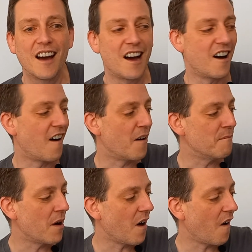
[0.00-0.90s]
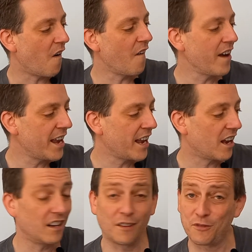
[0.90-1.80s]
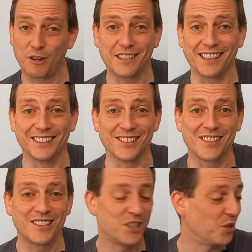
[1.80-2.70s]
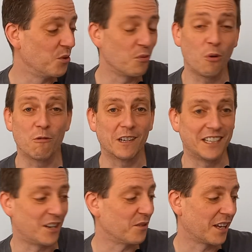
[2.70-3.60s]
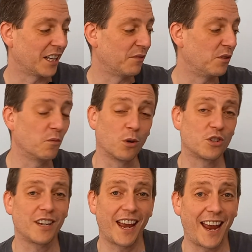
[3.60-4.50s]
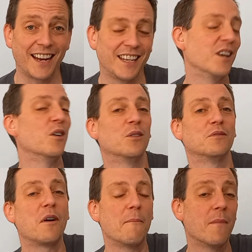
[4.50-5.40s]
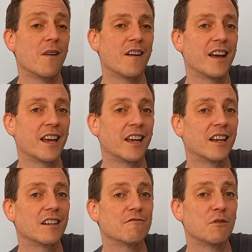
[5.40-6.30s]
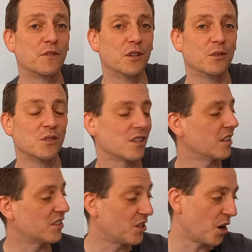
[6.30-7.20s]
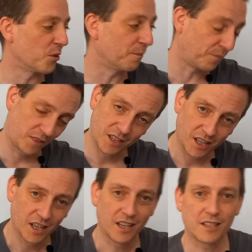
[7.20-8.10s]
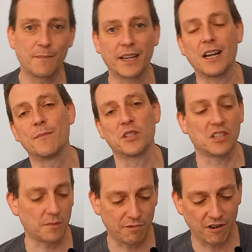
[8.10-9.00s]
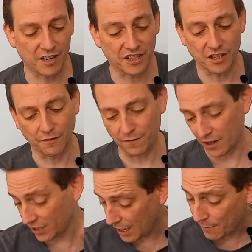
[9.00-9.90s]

I love trick takers. You already know that if you've watched any of my reviews. So, it may come as a surprise that the first game